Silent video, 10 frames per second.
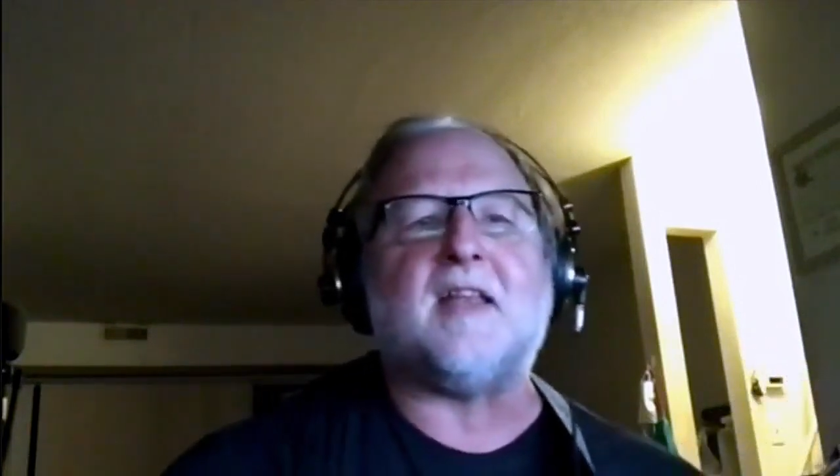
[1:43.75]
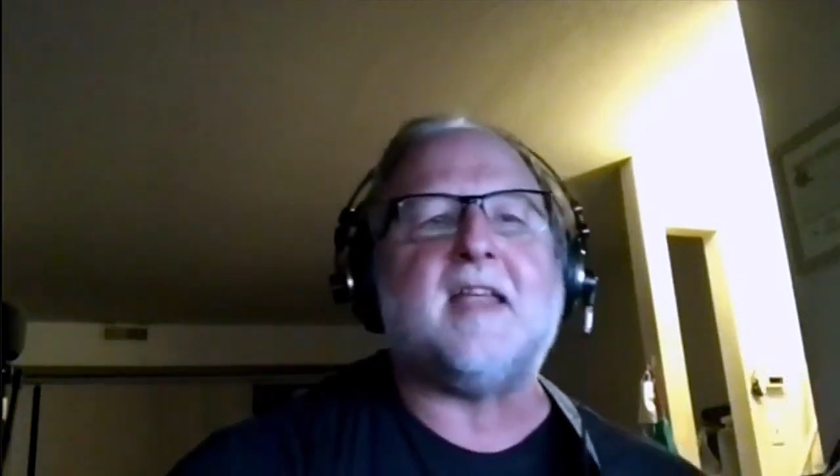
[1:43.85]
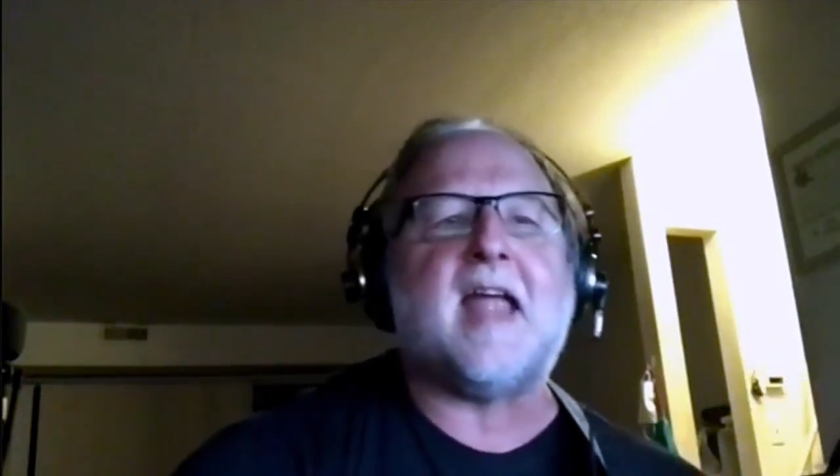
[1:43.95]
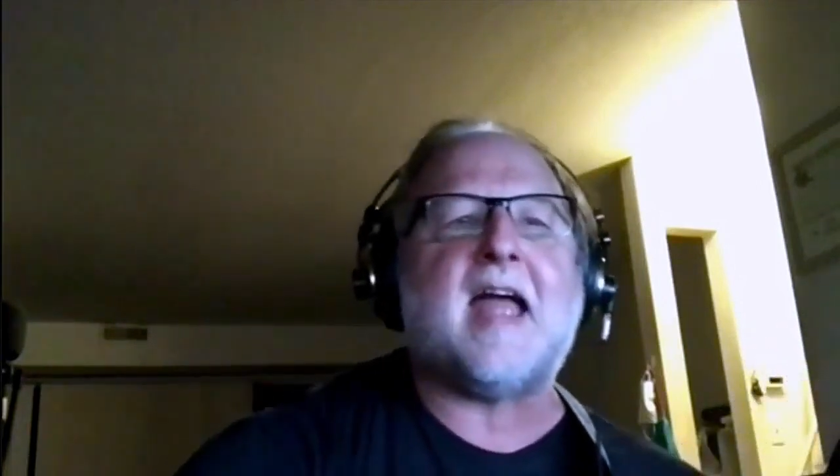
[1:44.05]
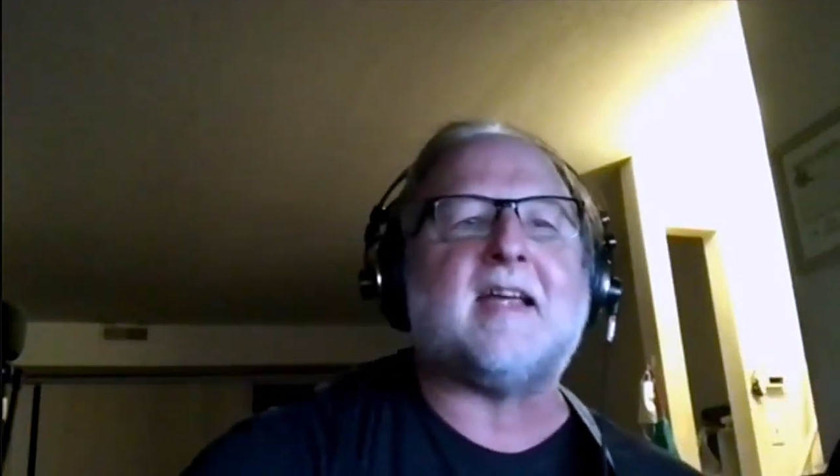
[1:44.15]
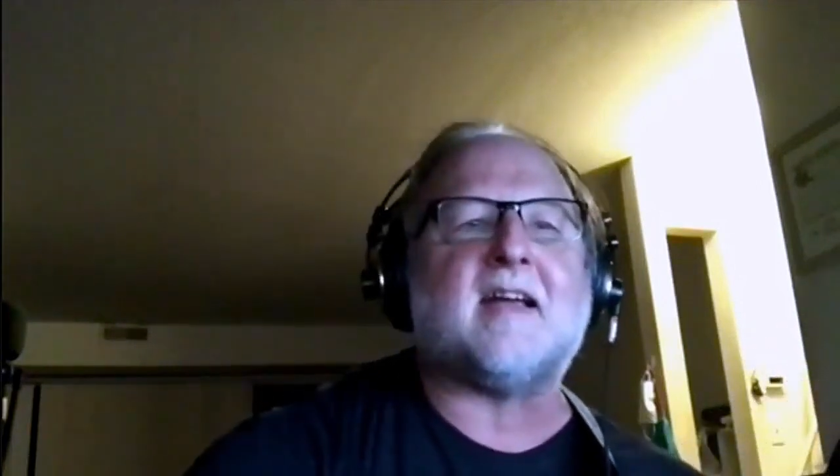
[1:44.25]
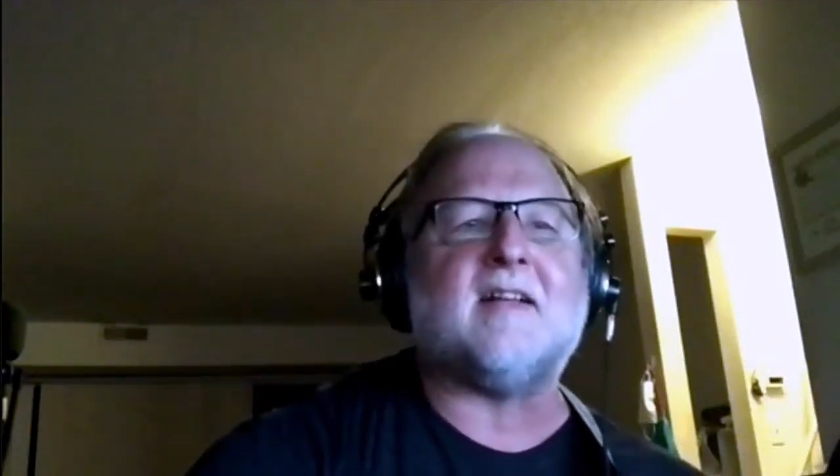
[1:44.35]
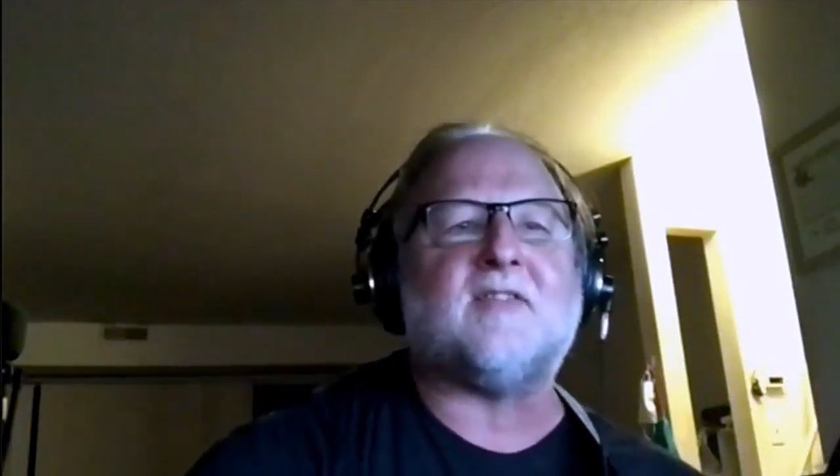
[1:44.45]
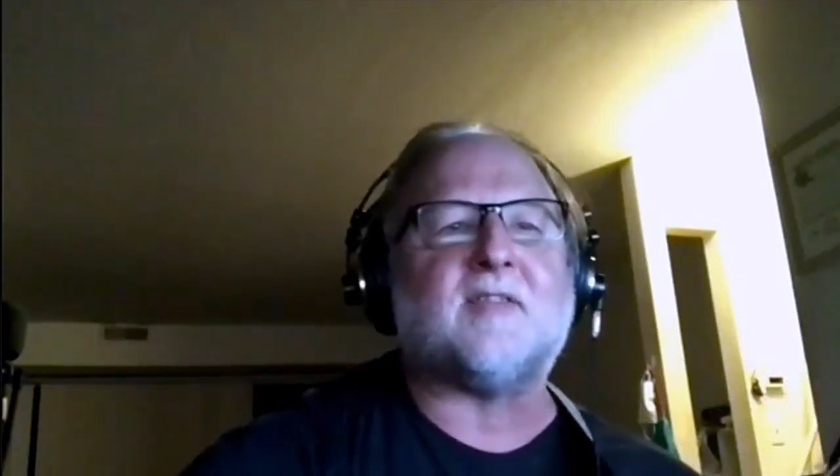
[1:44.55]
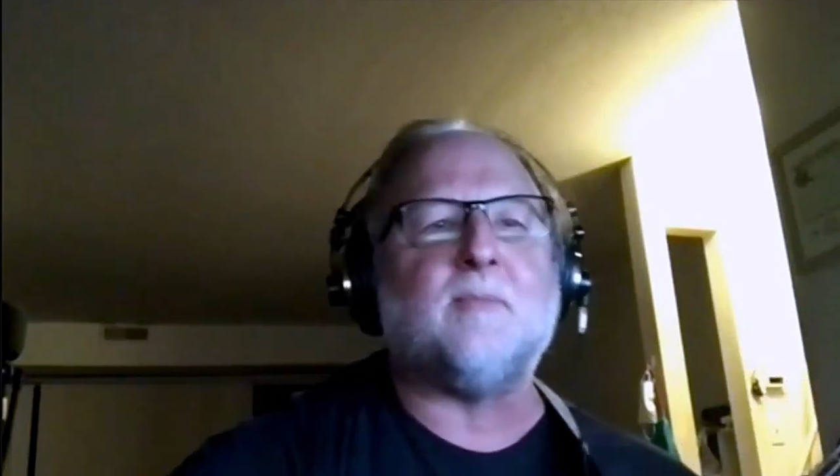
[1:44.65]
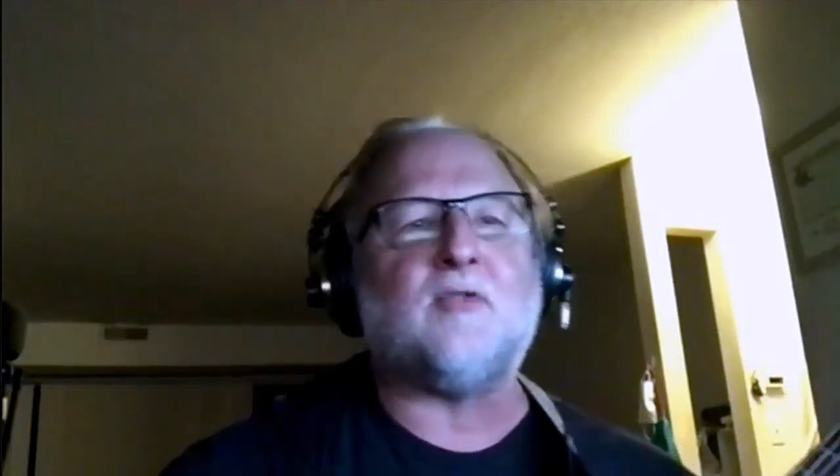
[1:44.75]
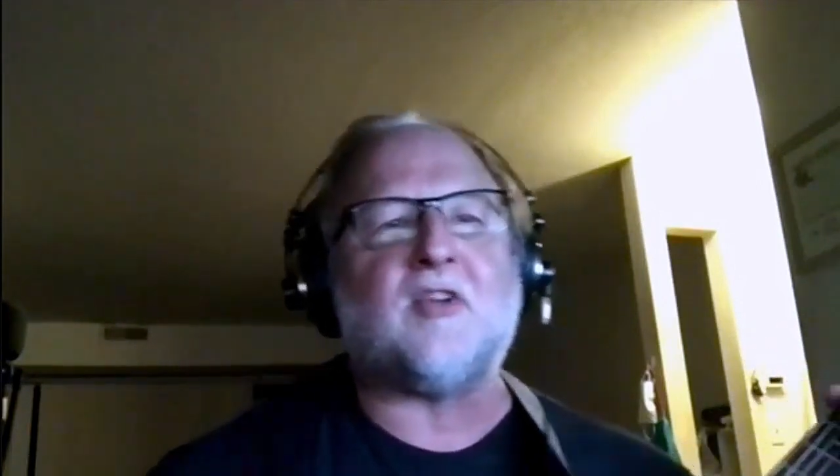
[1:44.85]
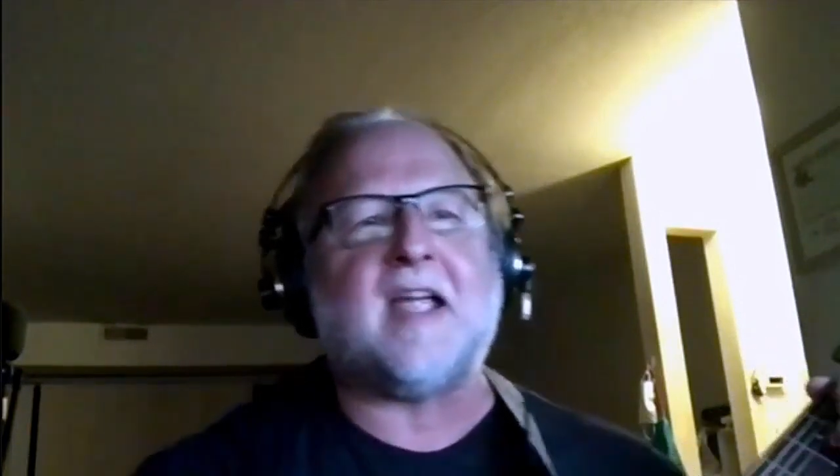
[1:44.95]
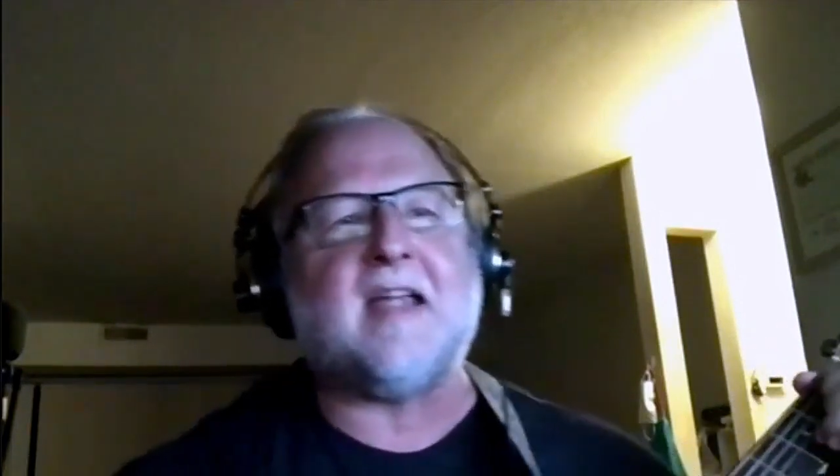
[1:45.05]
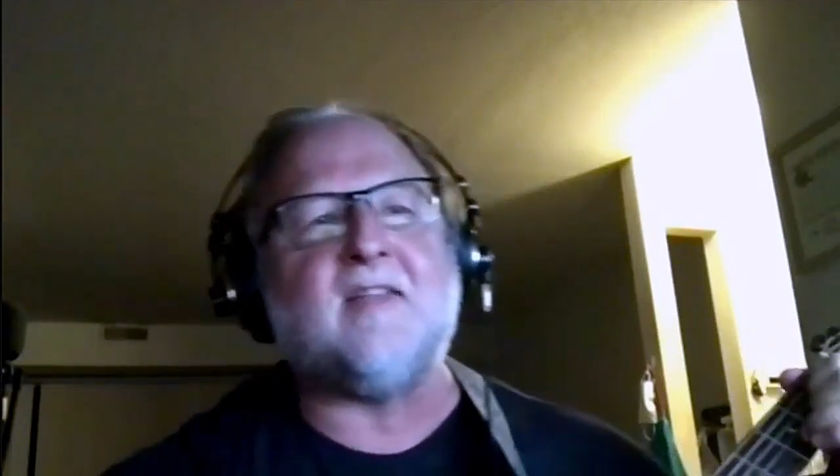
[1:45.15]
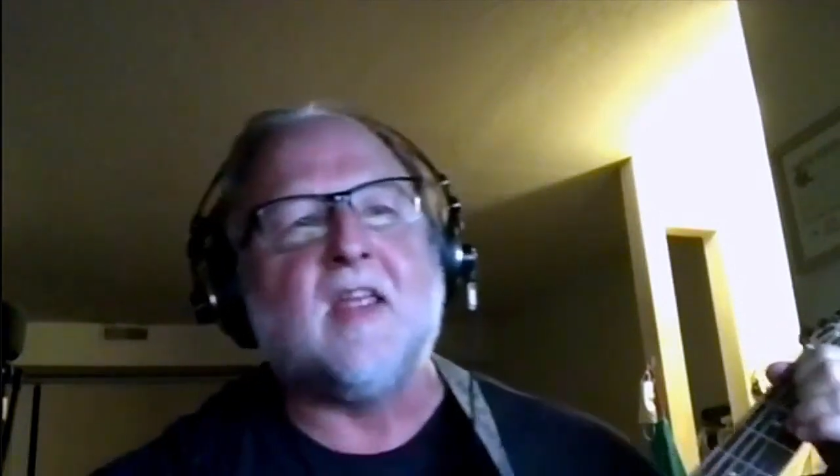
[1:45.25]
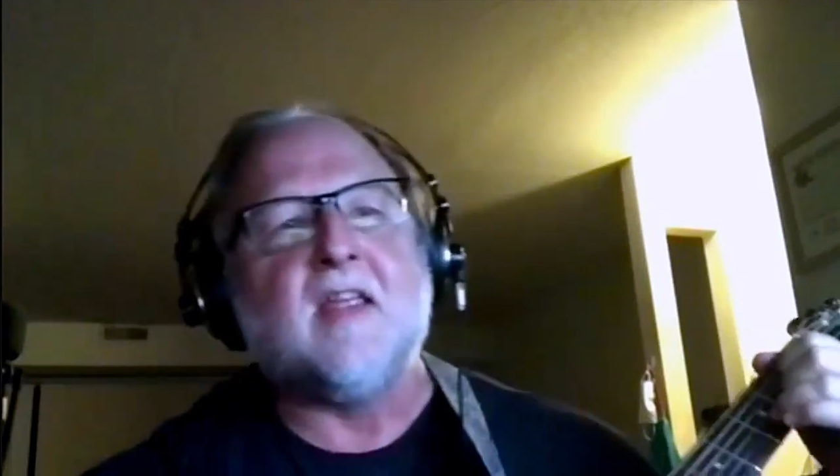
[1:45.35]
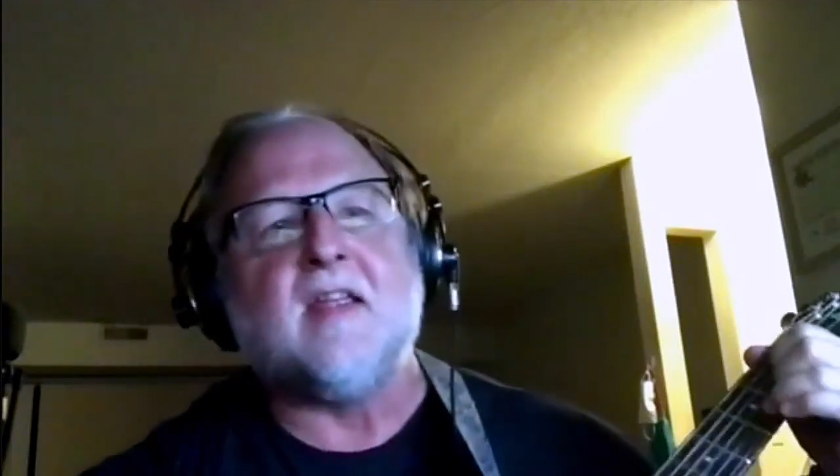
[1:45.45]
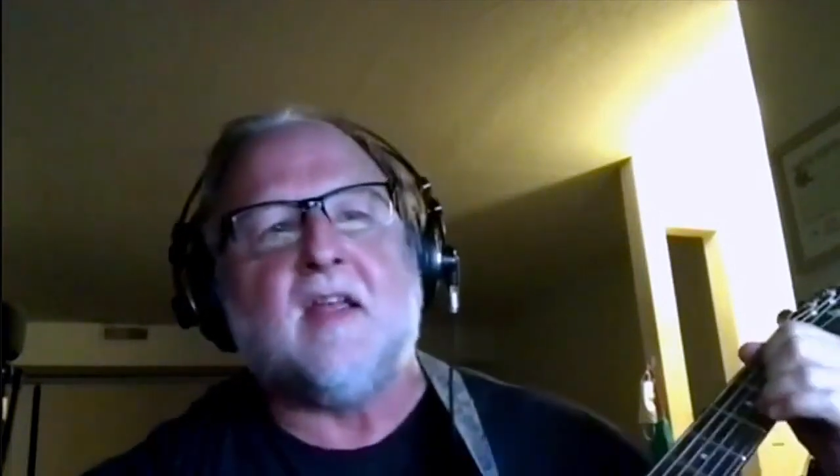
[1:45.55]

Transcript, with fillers: and yank on some chains.